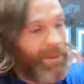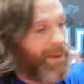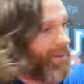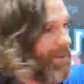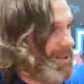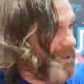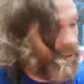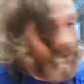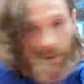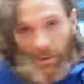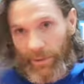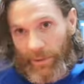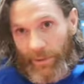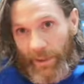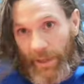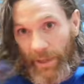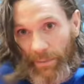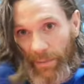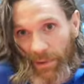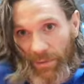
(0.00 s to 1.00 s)
Maybe
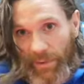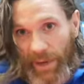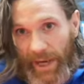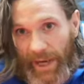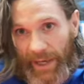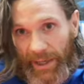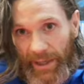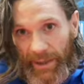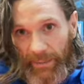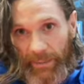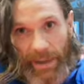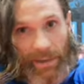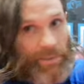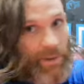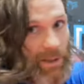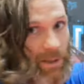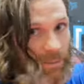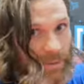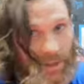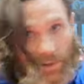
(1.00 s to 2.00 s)
it'll be raining, maybe
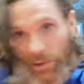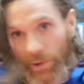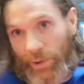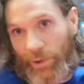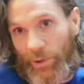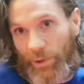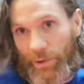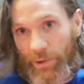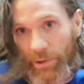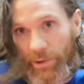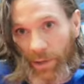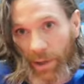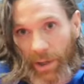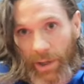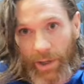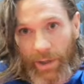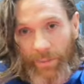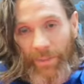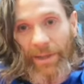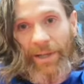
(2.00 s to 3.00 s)
it'll be a
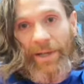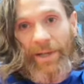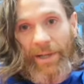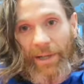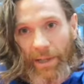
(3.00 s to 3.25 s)
thunderstorm,